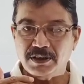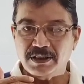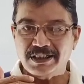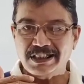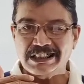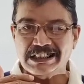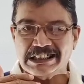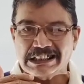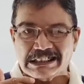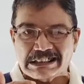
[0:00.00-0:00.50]

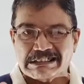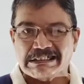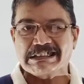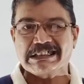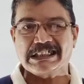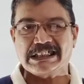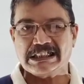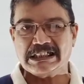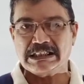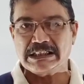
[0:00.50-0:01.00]

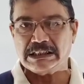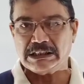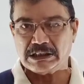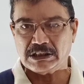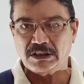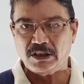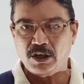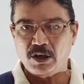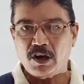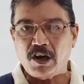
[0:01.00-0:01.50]

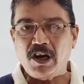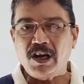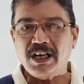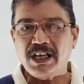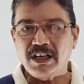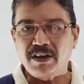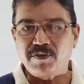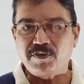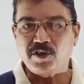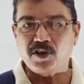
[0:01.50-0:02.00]
instructions or
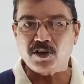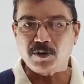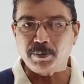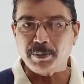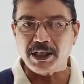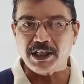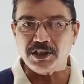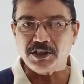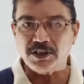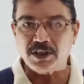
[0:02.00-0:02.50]

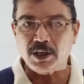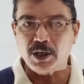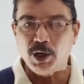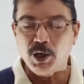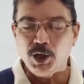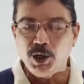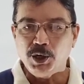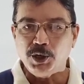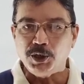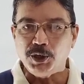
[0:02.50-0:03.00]
information,
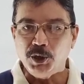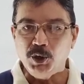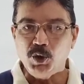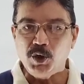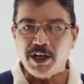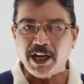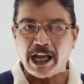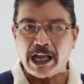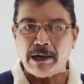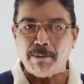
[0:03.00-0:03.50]
you
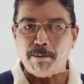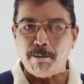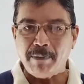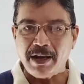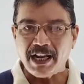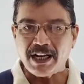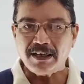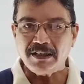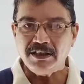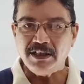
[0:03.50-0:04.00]
can
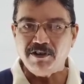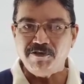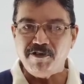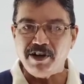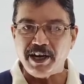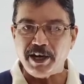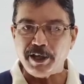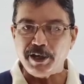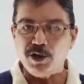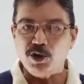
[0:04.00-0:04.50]
make the
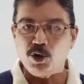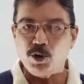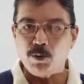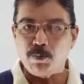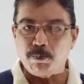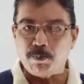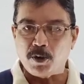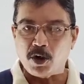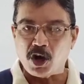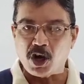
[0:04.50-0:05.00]
video
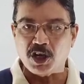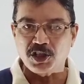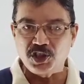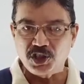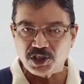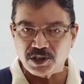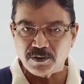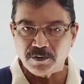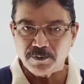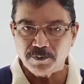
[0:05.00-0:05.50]
pause,